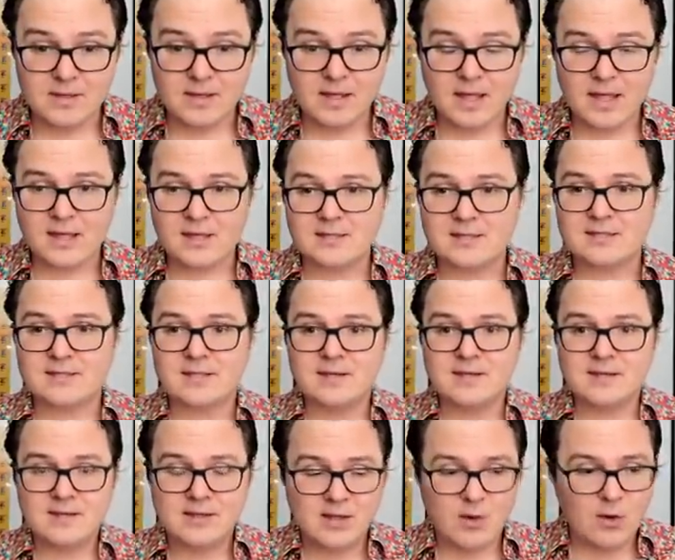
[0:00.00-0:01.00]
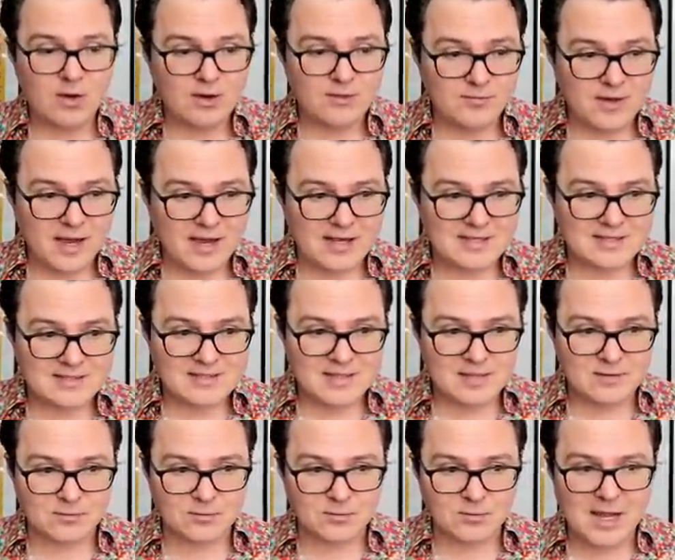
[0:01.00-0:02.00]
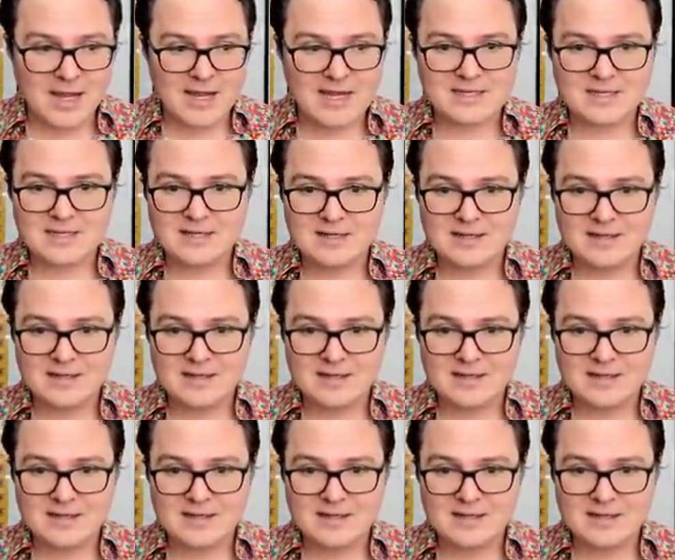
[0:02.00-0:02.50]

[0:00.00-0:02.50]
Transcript: is going to find itself right